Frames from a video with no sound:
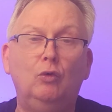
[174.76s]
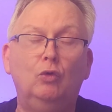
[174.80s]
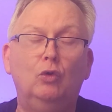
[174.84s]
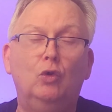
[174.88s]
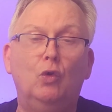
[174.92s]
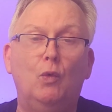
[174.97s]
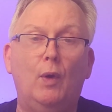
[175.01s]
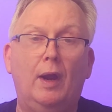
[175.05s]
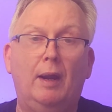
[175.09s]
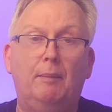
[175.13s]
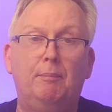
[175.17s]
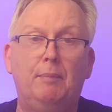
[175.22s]

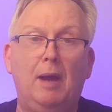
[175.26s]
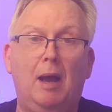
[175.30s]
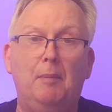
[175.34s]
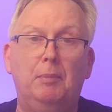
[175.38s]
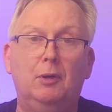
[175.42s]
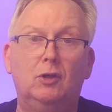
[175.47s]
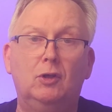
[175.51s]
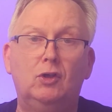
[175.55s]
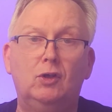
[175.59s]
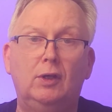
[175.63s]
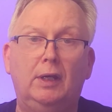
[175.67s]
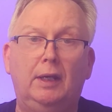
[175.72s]
Direct
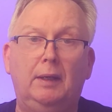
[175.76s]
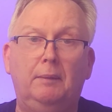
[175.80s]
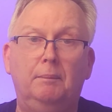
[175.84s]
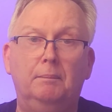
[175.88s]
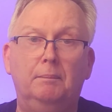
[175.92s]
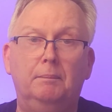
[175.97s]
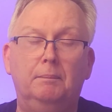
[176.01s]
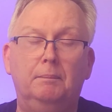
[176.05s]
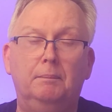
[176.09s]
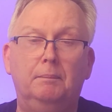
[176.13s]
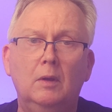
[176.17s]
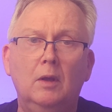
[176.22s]
Publishing.
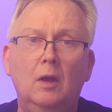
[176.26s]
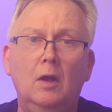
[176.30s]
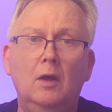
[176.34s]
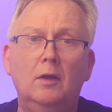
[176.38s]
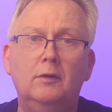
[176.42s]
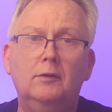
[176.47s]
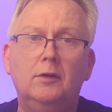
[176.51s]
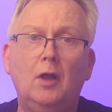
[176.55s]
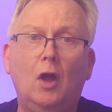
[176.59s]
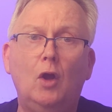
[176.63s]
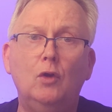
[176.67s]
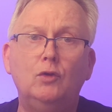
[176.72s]

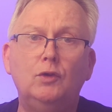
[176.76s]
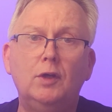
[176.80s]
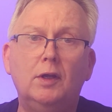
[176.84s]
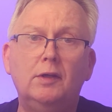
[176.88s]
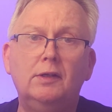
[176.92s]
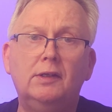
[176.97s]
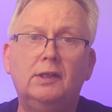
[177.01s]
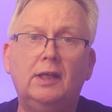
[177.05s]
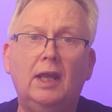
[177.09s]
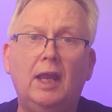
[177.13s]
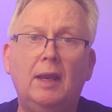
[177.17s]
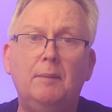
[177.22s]
So
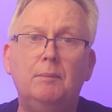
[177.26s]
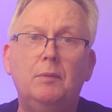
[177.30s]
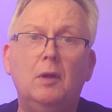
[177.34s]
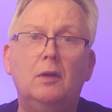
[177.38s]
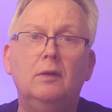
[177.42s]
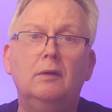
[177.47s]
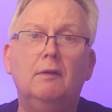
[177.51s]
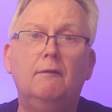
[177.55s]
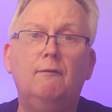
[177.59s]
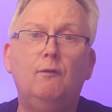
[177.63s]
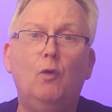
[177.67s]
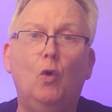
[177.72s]
just keep
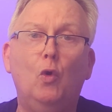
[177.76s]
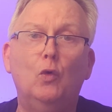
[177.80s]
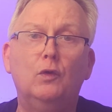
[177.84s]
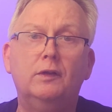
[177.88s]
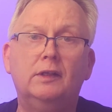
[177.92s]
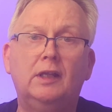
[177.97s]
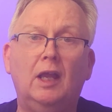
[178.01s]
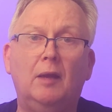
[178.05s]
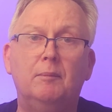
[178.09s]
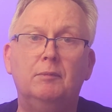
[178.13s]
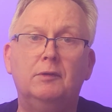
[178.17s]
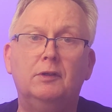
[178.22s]
the 4
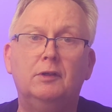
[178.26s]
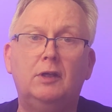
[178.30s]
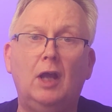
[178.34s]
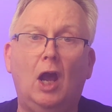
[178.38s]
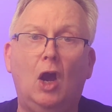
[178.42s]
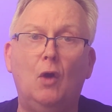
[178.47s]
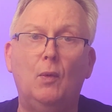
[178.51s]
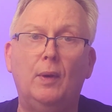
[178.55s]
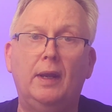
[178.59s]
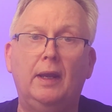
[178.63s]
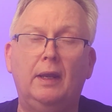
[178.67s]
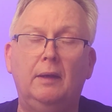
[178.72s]
steps
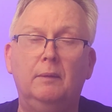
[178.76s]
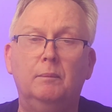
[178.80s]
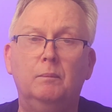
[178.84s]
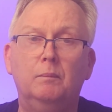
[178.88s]
going.